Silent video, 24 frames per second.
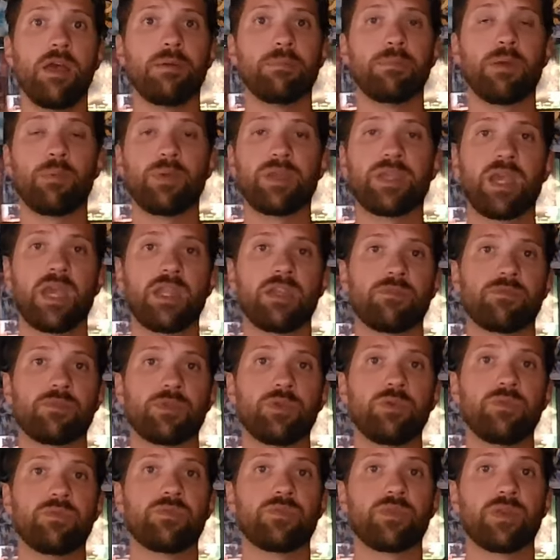But we kind of
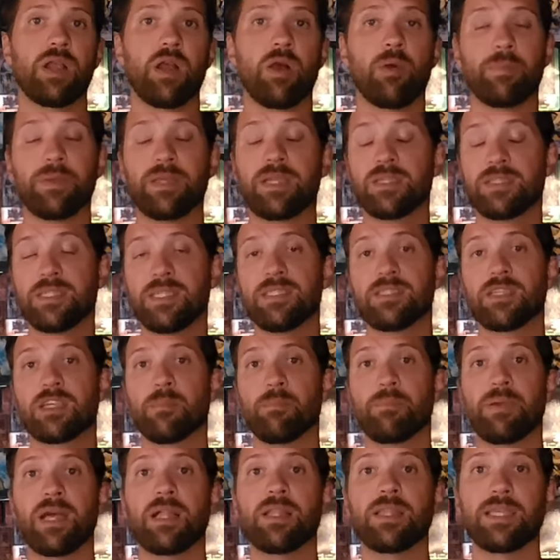root for L because he's a
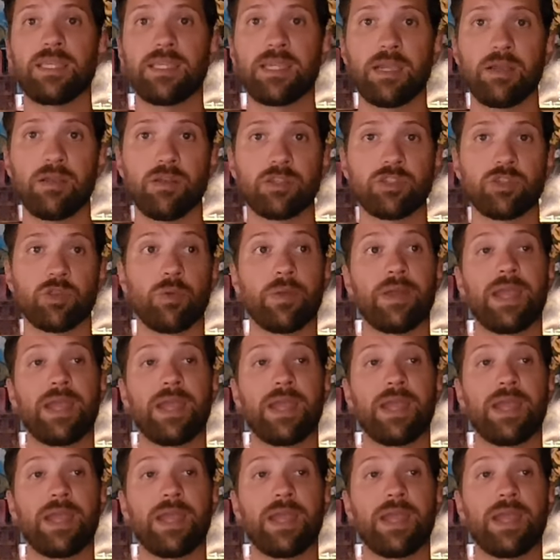compelling character.